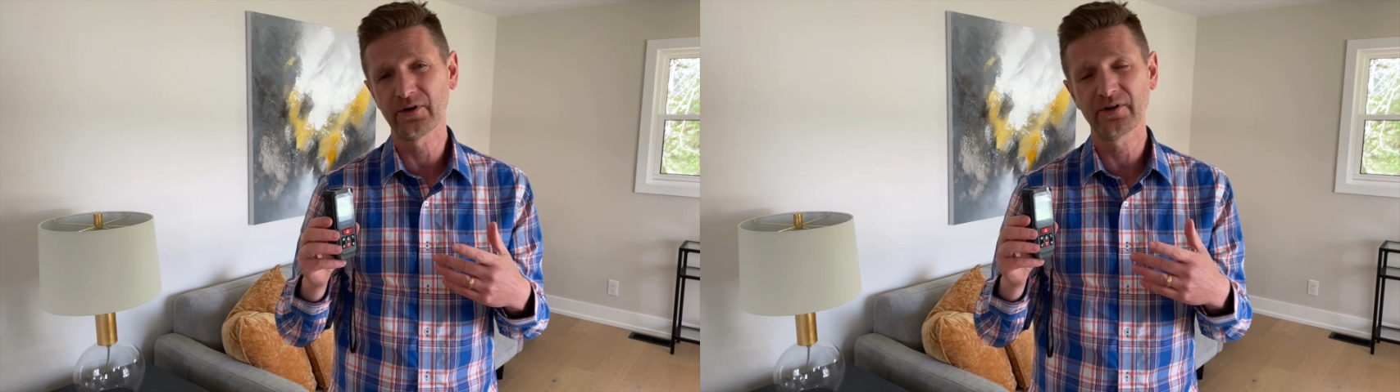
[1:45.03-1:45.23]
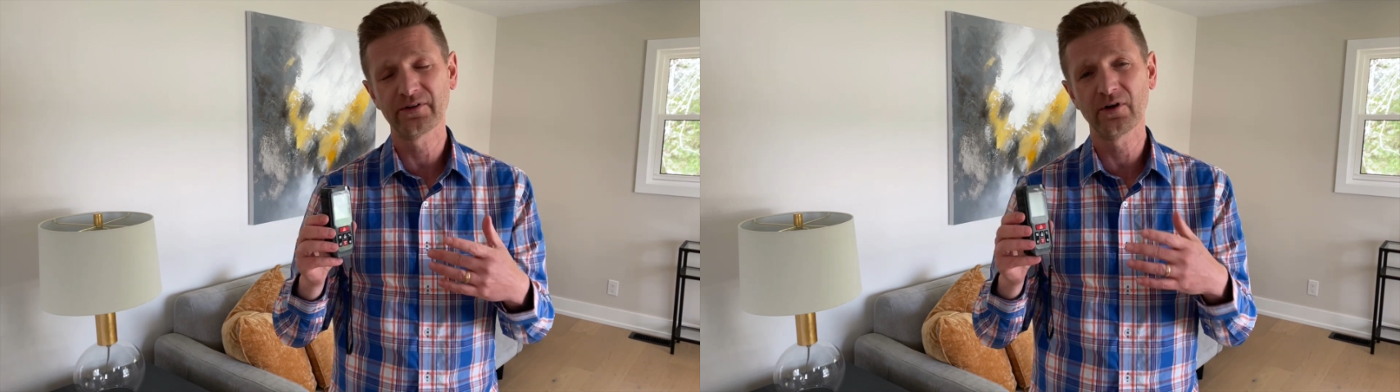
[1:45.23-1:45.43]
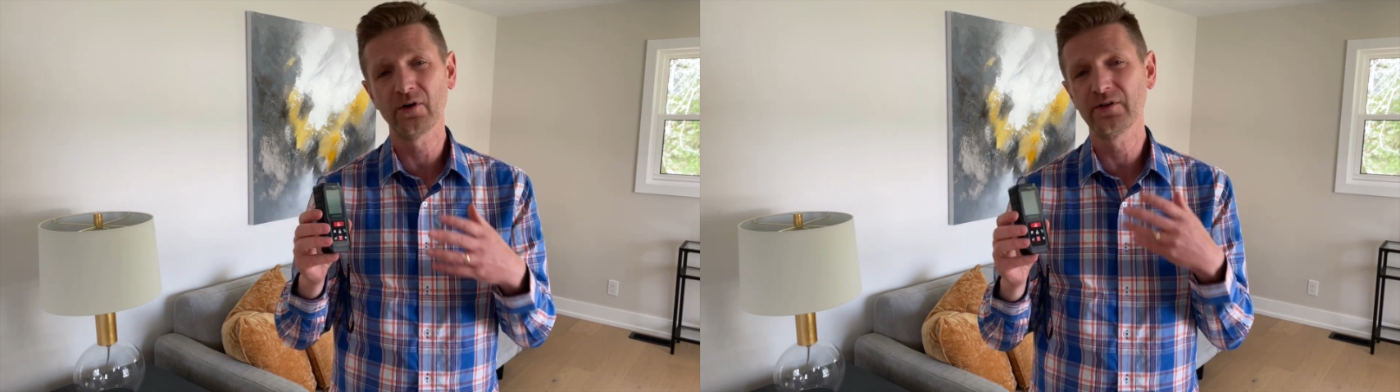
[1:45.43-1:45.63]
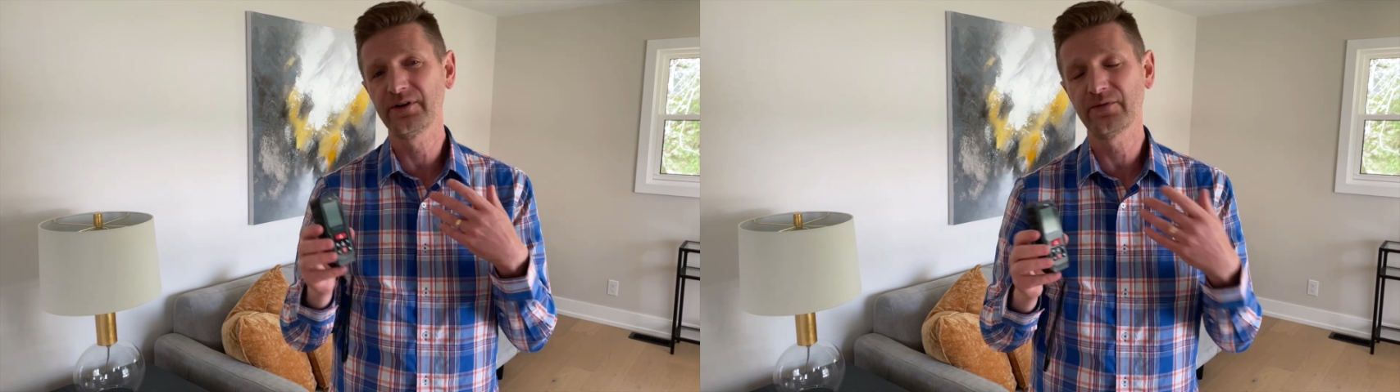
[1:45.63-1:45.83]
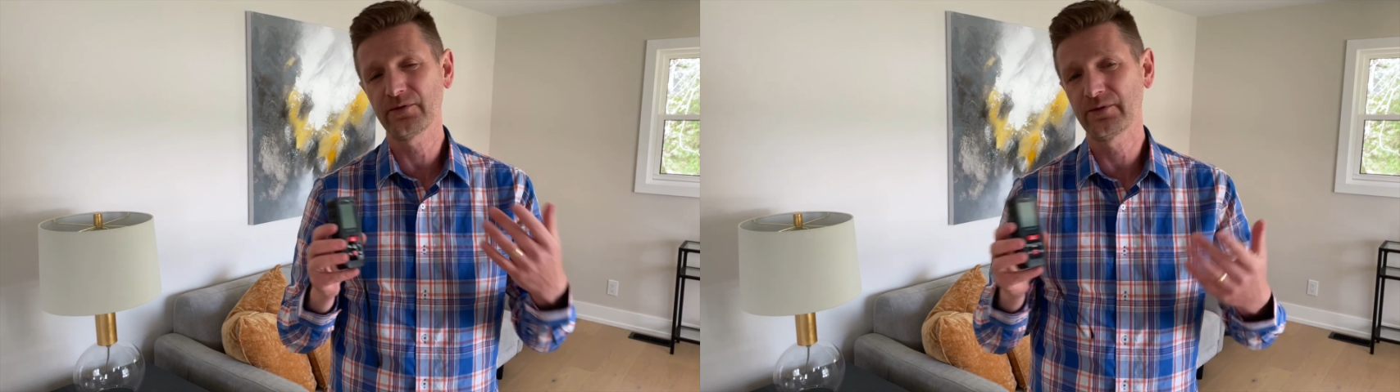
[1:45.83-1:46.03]
far as all
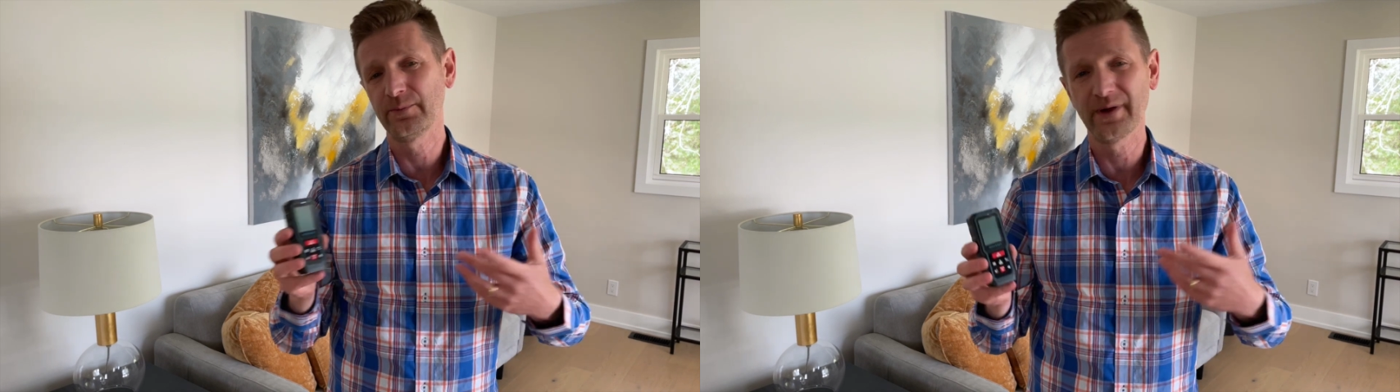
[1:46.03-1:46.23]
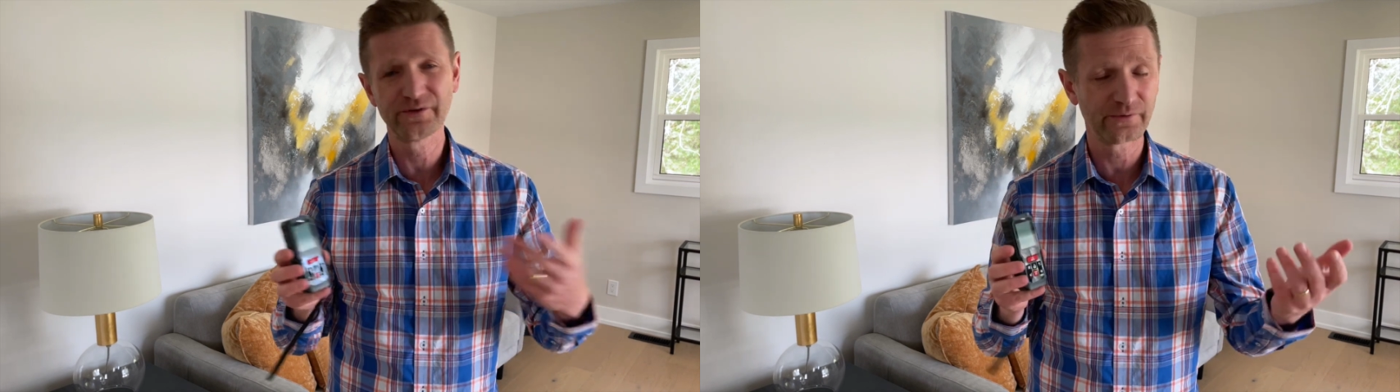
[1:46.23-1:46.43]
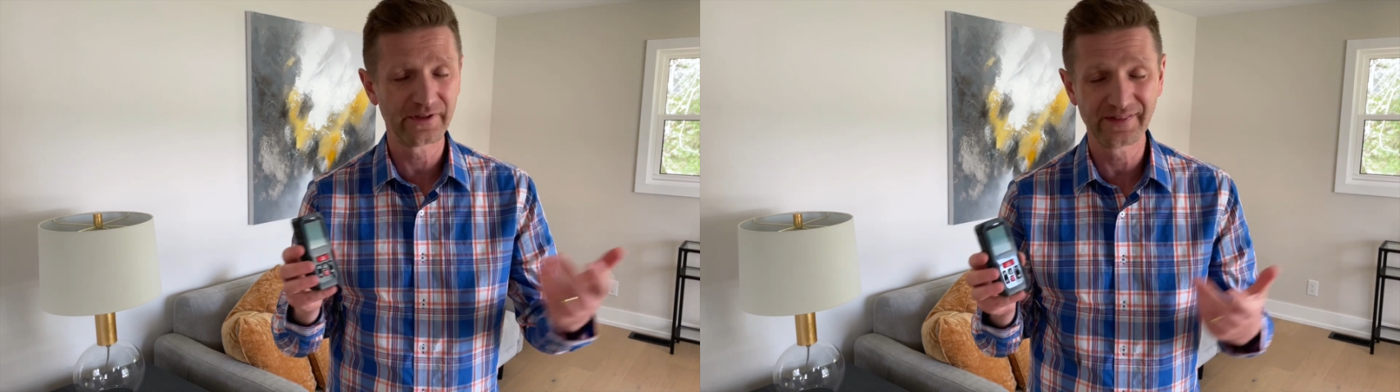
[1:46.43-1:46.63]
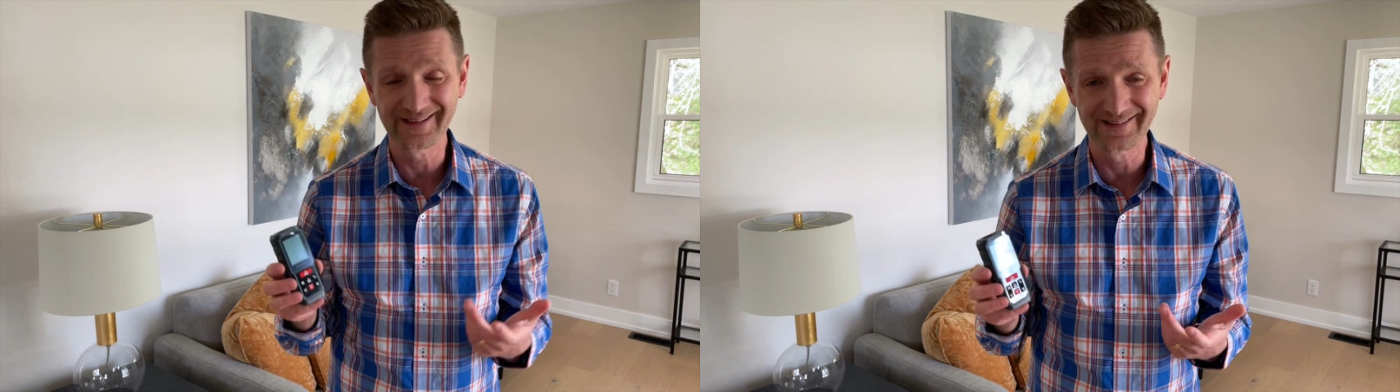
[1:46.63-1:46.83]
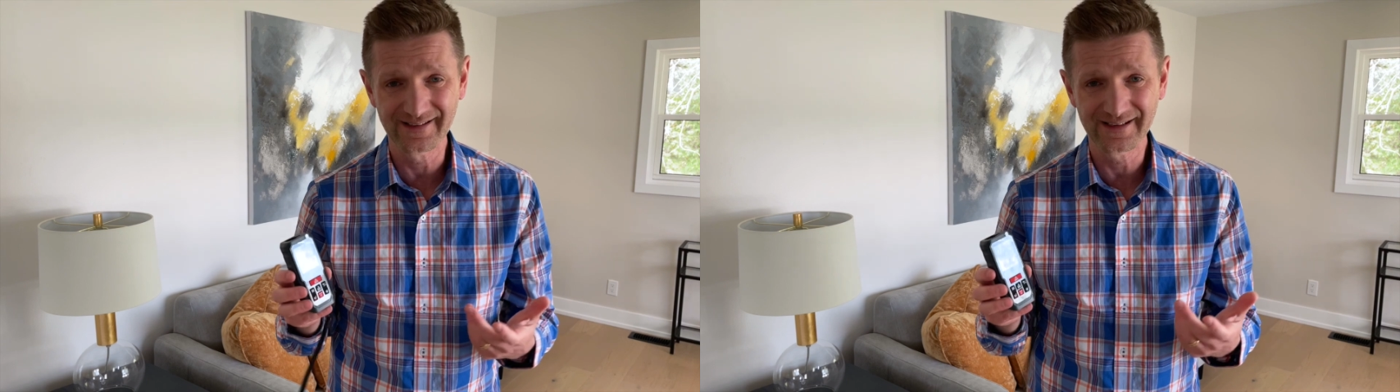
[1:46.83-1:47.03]
the different measuring
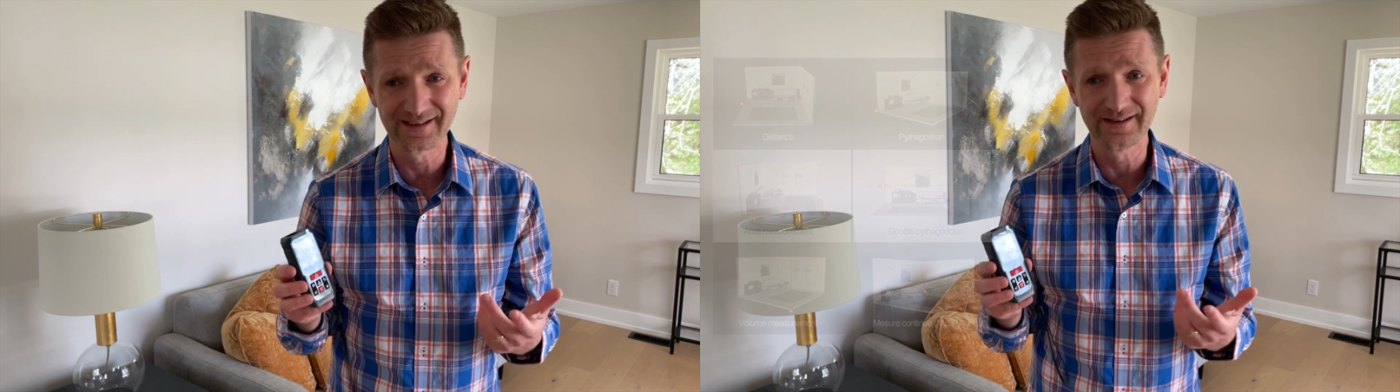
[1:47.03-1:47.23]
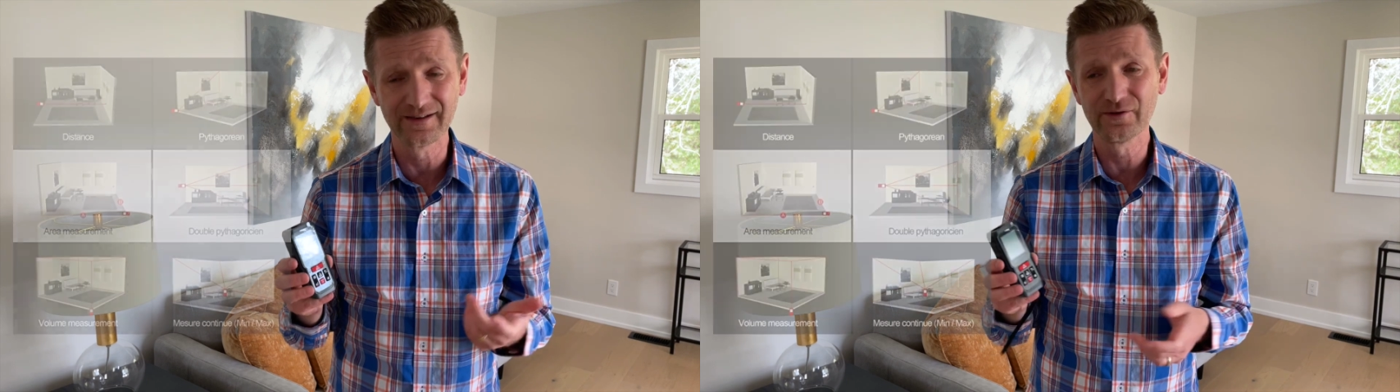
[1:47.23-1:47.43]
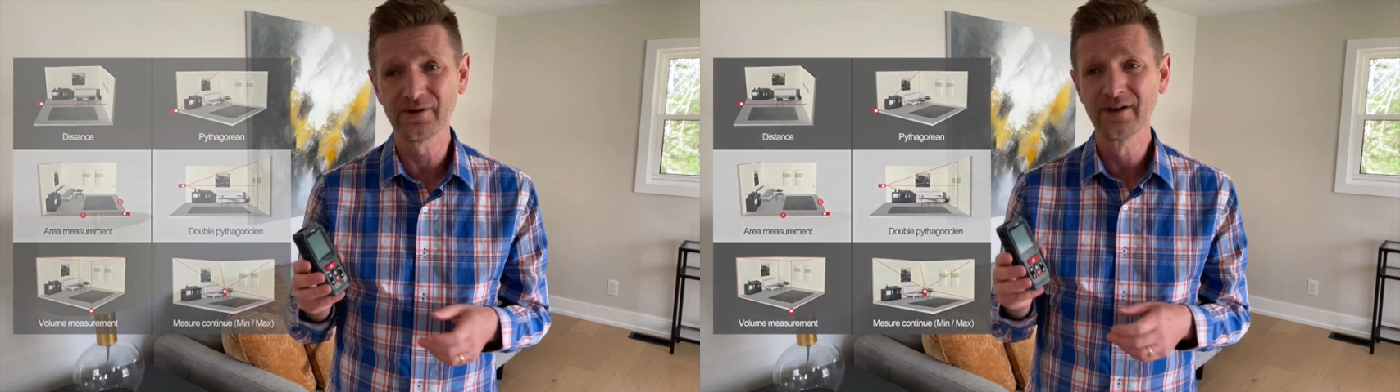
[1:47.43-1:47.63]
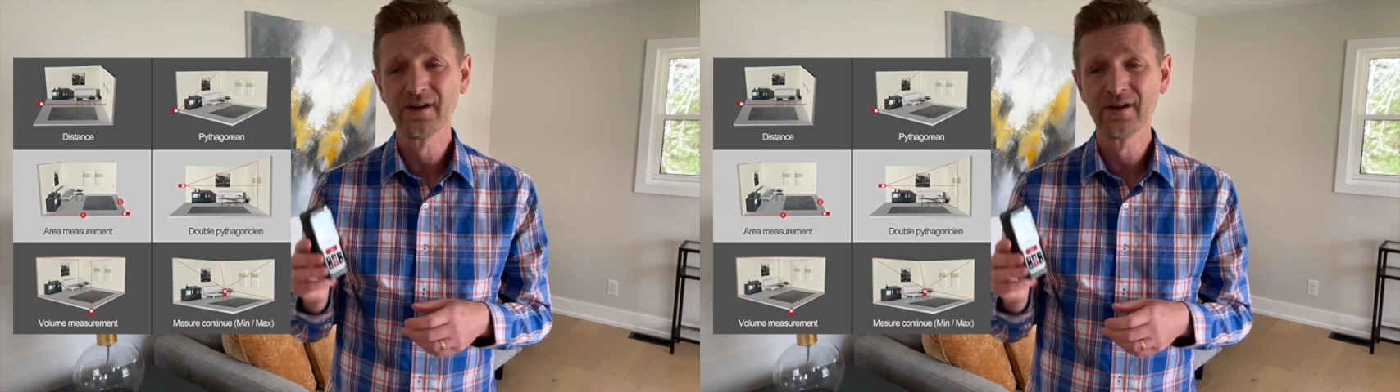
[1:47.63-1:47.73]
things it can do.